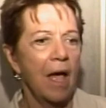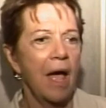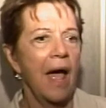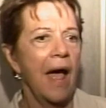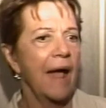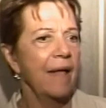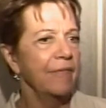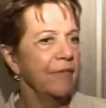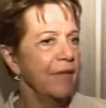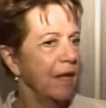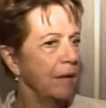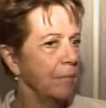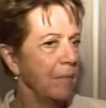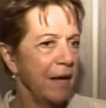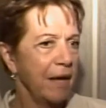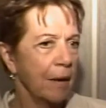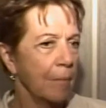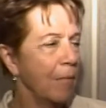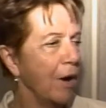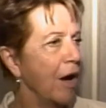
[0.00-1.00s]
and then make
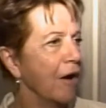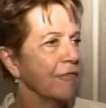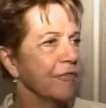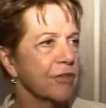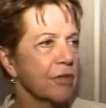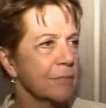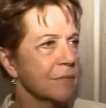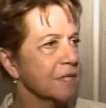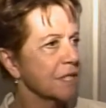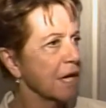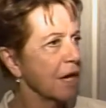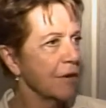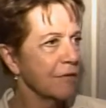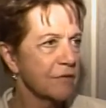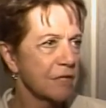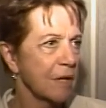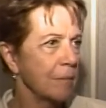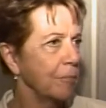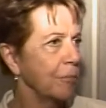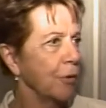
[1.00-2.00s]
a mark for themselves
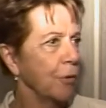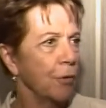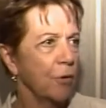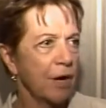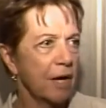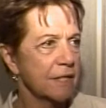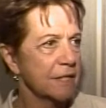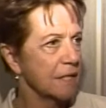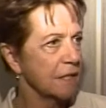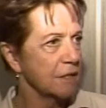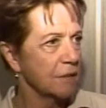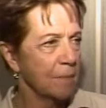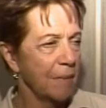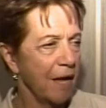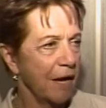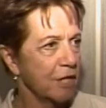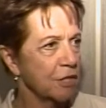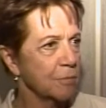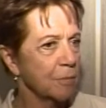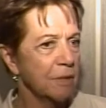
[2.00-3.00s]
and progress into
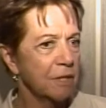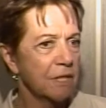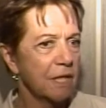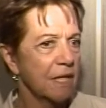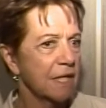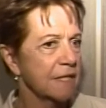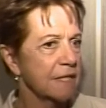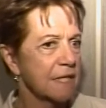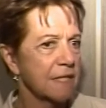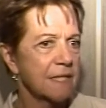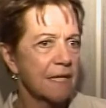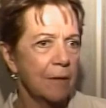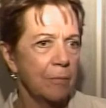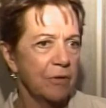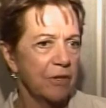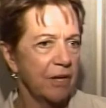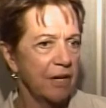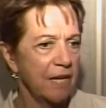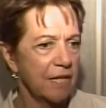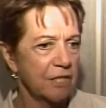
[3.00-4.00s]
management. And as I say, with
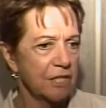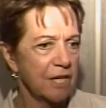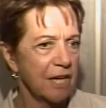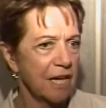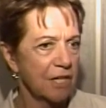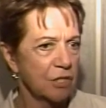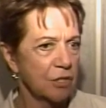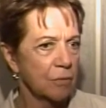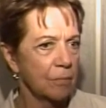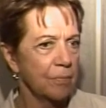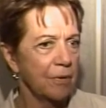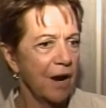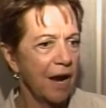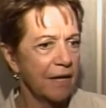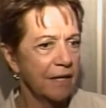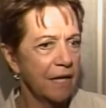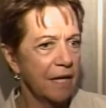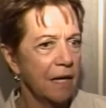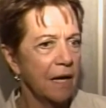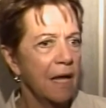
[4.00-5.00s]
an international
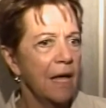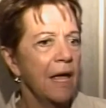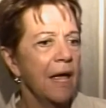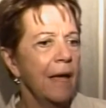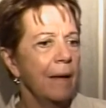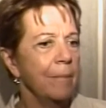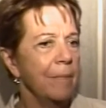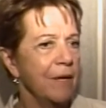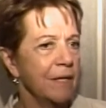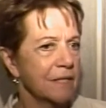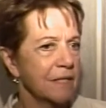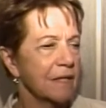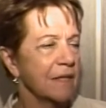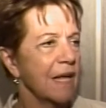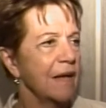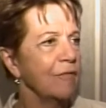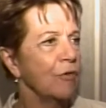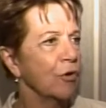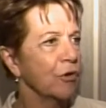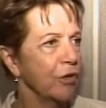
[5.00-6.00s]
branding, it means that
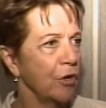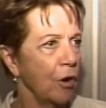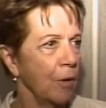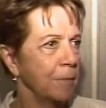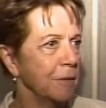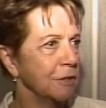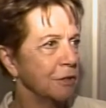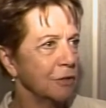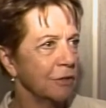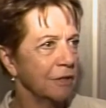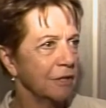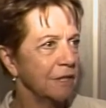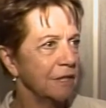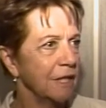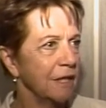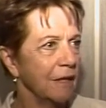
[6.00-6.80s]
they've got the opportunity.